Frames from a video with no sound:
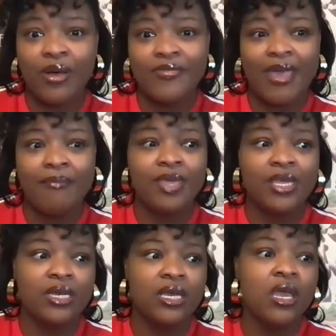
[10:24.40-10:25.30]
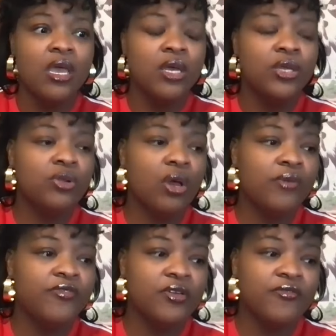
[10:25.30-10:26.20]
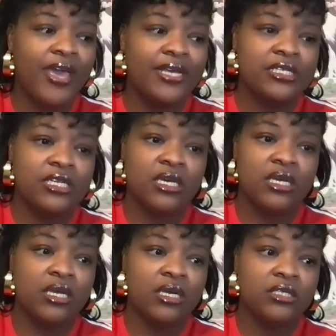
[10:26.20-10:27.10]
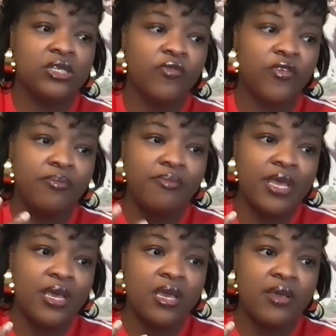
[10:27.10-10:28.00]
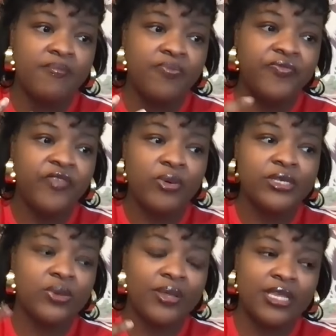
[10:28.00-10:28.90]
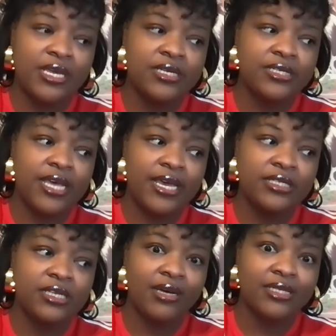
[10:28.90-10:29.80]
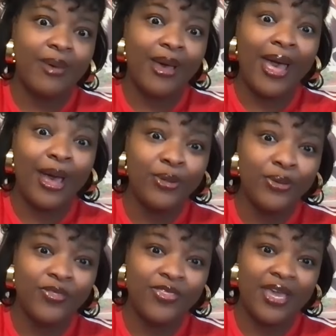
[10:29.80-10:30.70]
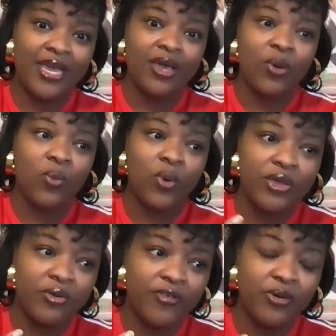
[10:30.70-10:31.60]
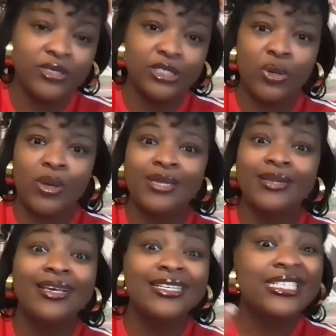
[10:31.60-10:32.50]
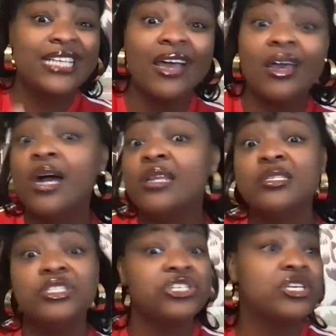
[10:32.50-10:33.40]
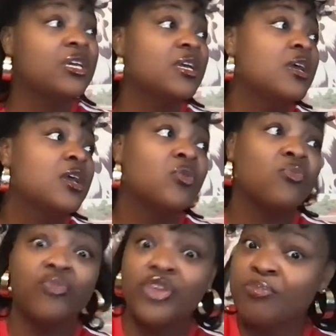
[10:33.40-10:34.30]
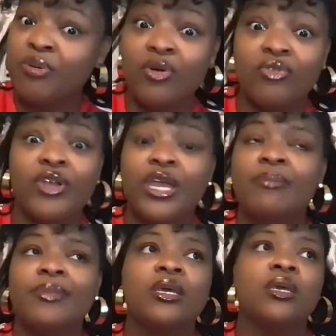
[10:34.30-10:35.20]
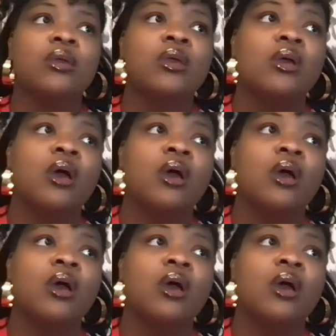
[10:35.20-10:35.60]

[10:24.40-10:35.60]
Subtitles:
on that. Meaning, you know, if you're fasting. So for me, focus on things that talks about how you think, what you're focused on, psychology, reprogramming,